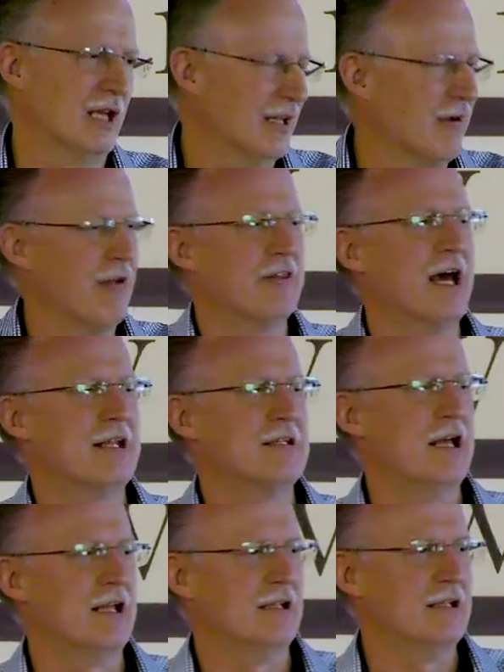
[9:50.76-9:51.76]
And on that
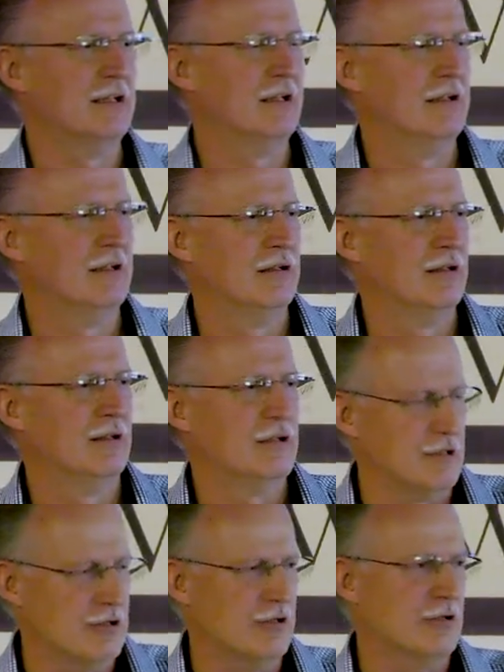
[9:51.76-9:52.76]
day,
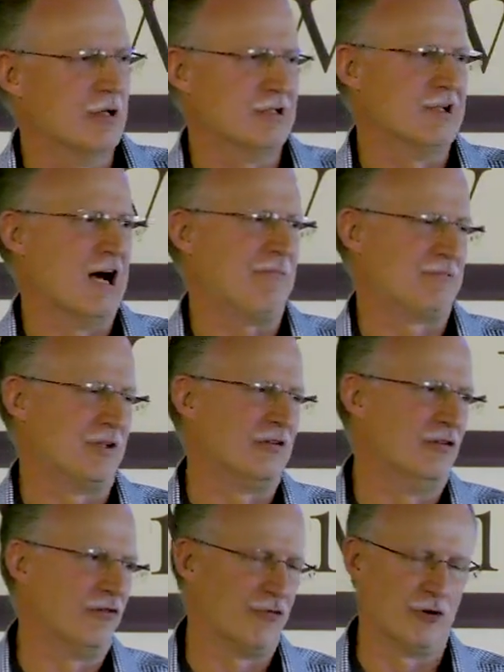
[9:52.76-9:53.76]
you
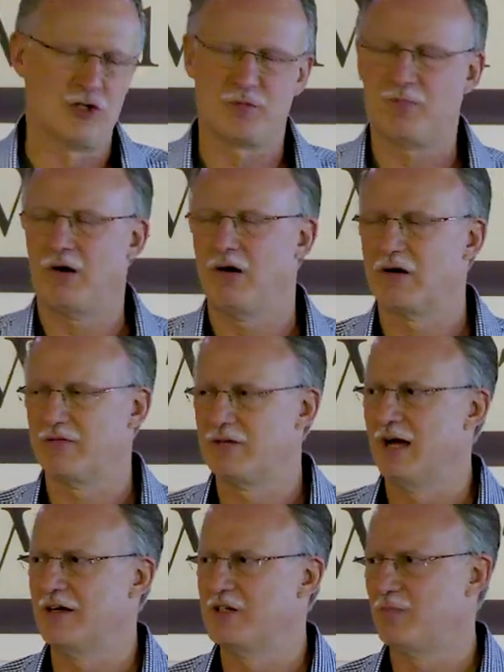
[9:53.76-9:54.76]
adopted the first part of
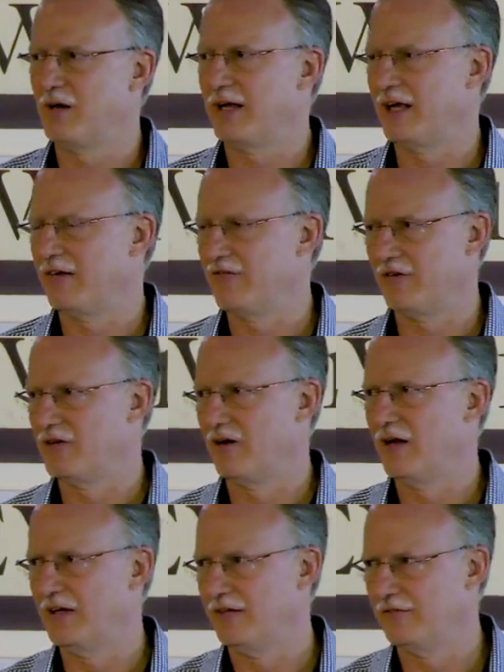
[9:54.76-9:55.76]
God's plan for your
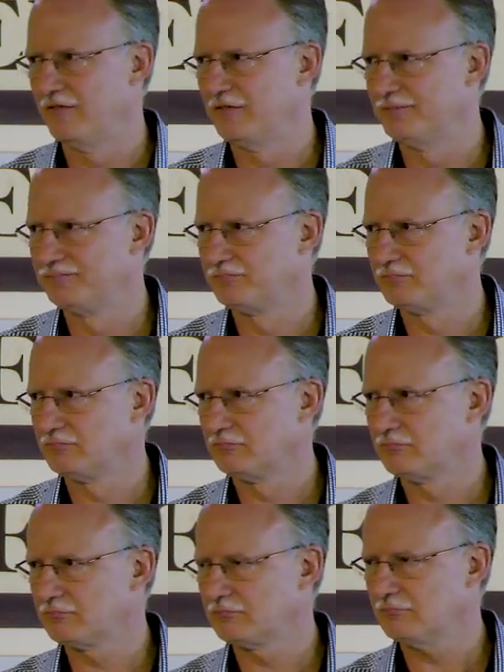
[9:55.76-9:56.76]
life.
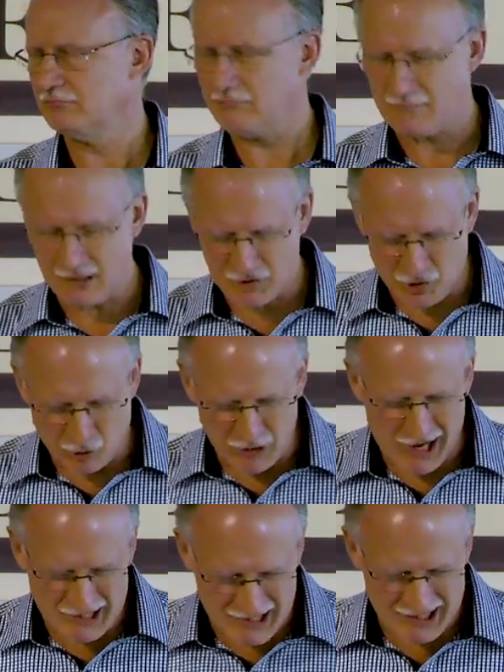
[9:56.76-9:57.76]
So
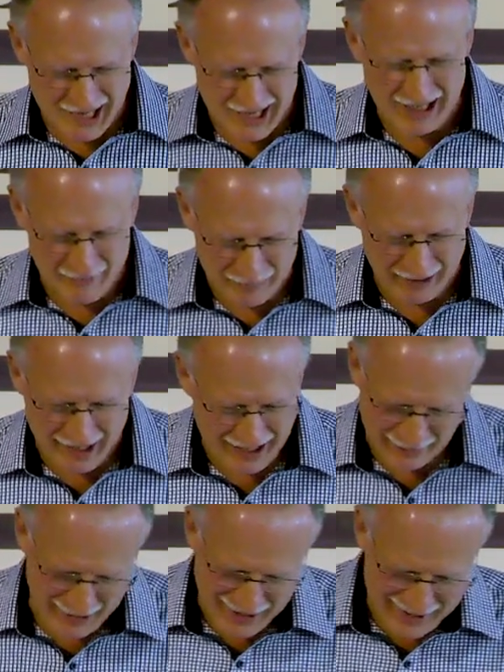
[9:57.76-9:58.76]
God says, I got a plan.
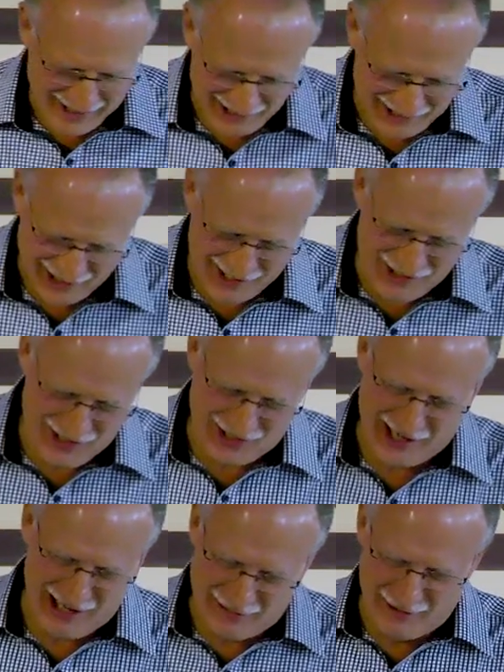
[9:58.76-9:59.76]
I'm, it's not just
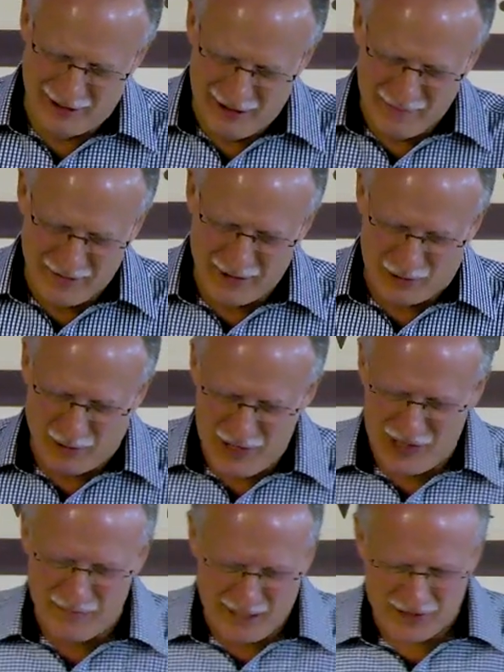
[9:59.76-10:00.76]
kind of a
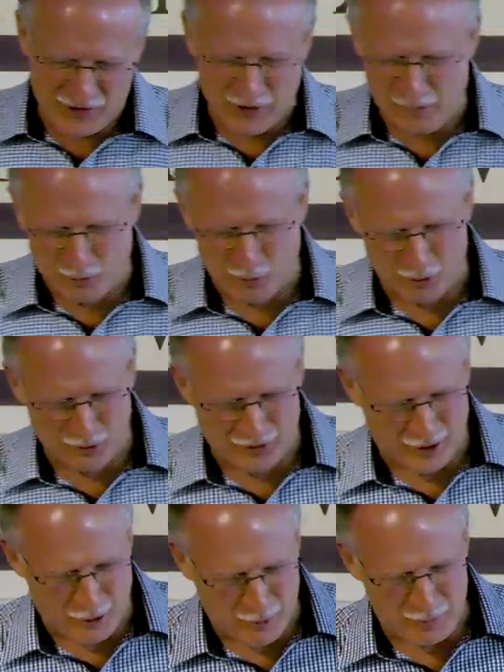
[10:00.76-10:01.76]
crazy, mixed up world, and
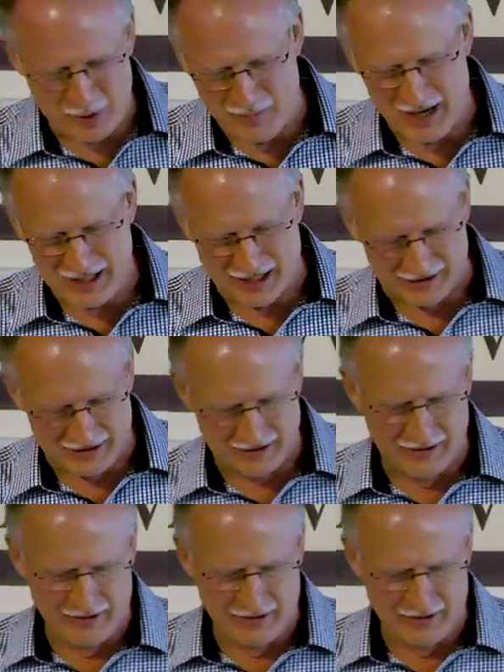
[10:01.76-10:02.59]
I hope you make it.